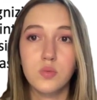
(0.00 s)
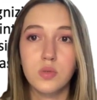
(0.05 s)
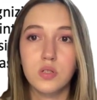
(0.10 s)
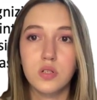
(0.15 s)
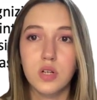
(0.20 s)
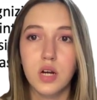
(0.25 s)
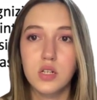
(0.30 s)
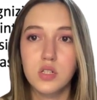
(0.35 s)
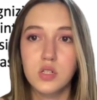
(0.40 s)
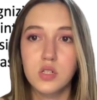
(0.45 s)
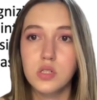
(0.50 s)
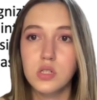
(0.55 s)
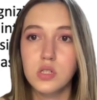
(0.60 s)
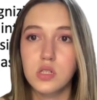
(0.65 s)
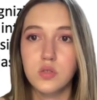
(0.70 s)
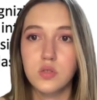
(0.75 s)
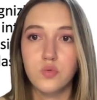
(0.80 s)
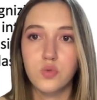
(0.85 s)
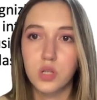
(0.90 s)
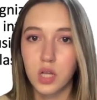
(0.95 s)
interactions
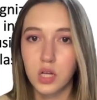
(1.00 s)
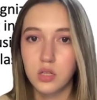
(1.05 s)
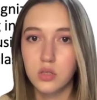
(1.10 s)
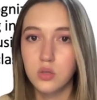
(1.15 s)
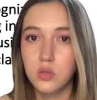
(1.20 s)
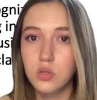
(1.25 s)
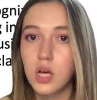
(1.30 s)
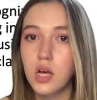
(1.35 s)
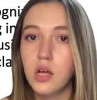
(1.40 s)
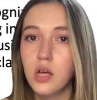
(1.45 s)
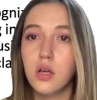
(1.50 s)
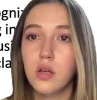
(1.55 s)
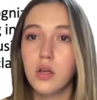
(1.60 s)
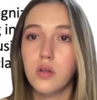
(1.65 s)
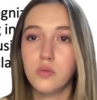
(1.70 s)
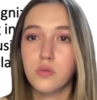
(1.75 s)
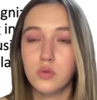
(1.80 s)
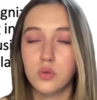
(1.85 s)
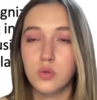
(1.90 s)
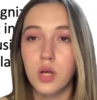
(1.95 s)
is related
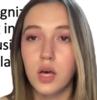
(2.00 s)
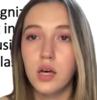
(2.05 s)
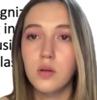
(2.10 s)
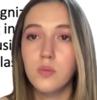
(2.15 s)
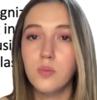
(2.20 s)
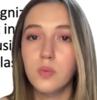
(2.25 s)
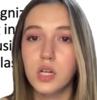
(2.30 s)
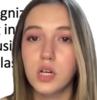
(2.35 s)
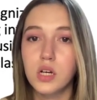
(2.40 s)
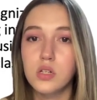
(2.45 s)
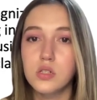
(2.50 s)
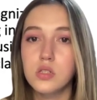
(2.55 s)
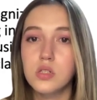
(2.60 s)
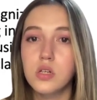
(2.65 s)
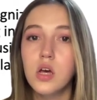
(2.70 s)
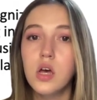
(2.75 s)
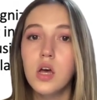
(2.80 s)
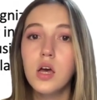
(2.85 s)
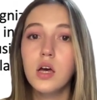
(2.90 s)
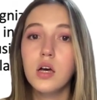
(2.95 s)
to that, because
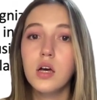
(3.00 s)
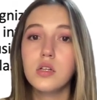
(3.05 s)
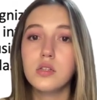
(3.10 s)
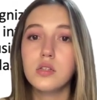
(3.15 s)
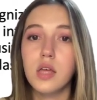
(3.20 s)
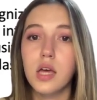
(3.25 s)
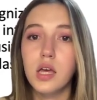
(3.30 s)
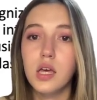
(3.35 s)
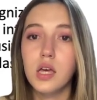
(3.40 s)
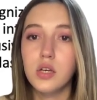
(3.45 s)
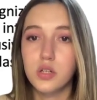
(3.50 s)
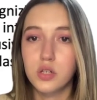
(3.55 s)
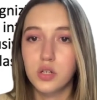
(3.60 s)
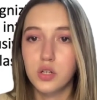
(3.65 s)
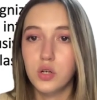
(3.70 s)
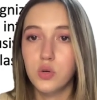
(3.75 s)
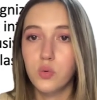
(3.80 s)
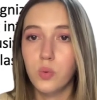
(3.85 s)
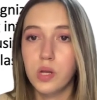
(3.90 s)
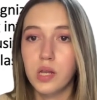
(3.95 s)
they
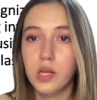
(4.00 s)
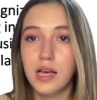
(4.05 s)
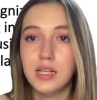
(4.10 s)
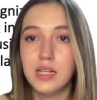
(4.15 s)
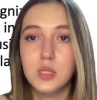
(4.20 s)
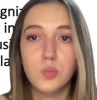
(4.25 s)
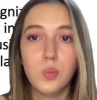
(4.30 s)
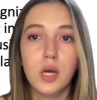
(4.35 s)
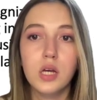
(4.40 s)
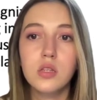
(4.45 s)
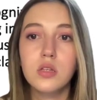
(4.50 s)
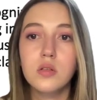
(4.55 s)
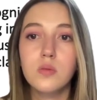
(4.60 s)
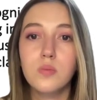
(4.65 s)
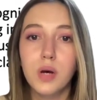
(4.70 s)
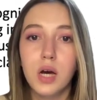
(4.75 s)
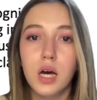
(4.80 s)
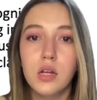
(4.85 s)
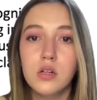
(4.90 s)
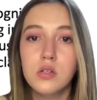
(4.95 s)
occur when
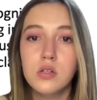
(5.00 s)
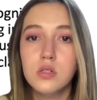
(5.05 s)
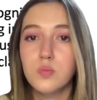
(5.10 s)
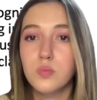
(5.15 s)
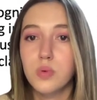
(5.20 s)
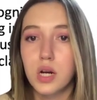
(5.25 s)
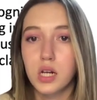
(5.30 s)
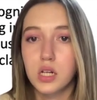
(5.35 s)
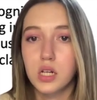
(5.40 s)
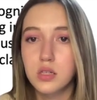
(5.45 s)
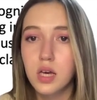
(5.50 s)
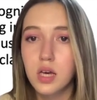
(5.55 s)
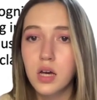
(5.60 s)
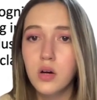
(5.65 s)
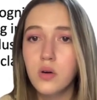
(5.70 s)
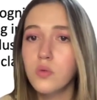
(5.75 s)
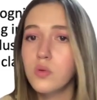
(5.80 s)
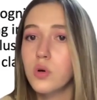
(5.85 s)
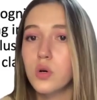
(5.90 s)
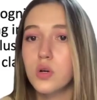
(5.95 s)
expected patterns break
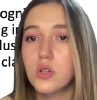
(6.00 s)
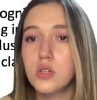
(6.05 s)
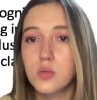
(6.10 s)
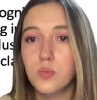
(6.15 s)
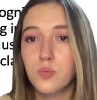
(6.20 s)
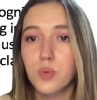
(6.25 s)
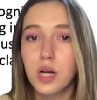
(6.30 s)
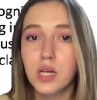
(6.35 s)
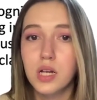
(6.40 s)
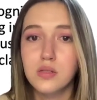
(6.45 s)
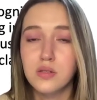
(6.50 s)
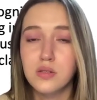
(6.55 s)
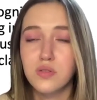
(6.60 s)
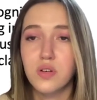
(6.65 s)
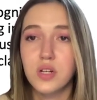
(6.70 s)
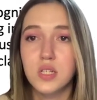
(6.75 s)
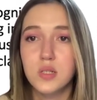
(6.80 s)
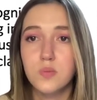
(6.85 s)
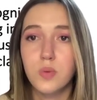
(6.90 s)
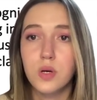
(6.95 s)
down or surprising
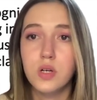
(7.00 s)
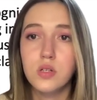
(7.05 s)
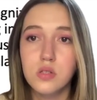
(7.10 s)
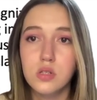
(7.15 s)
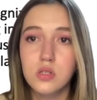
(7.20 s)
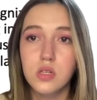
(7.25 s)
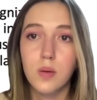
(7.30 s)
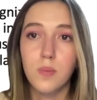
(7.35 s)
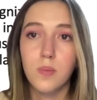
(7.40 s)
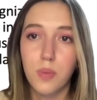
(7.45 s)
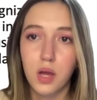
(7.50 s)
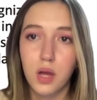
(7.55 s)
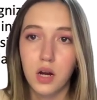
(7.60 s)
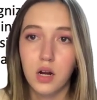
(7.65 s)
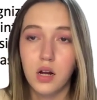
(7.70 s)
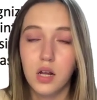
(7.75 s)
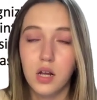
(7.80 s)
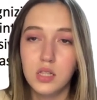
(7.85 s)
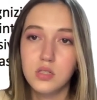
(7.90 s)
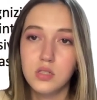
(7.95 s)
responses
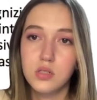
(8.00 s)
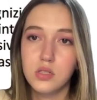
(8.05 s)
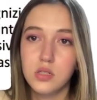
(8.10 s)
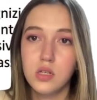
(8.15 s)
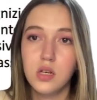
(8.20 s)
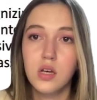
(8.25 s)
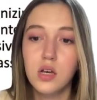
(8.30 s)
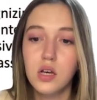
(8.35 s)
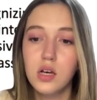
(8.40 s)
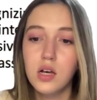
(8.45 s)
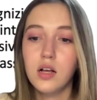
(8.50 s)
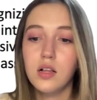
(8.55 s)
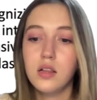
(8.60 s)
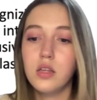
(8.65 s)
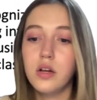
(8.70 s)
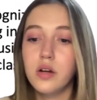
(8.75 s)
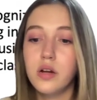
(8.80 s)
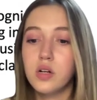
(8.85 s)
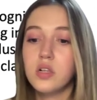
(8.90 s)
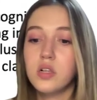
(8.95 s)
appear. It's
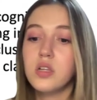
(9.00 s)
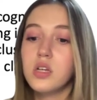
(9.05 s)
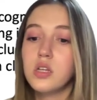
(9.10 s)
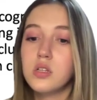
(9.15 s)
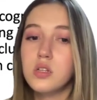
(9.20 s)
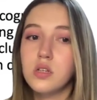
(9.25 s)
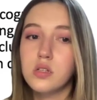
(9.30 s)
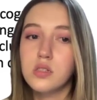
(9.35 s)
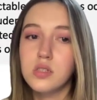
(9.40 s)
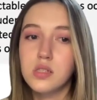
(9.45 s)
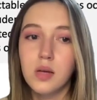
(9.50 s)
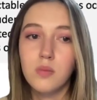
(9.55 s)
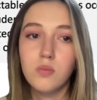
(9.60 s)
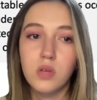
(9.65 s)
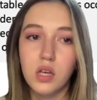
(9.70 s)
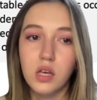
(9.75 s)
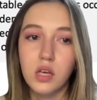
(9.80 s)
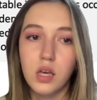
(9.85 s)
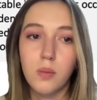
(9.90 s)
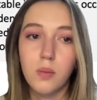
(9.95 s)
literally the same
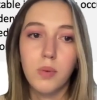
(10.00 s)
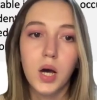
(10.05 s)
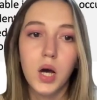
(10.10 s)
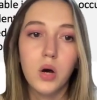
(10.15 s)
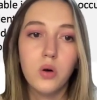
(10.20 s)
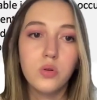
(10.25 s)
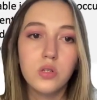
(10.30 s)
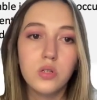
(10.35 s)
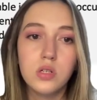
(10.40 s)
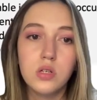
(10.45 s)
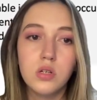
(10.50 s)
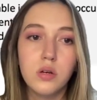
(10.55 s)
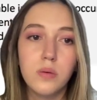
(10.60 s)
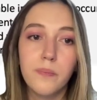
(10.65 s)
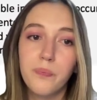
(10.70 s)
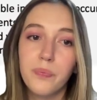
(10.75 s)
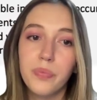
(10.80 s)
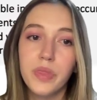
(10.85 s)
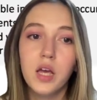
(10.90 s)
thing about the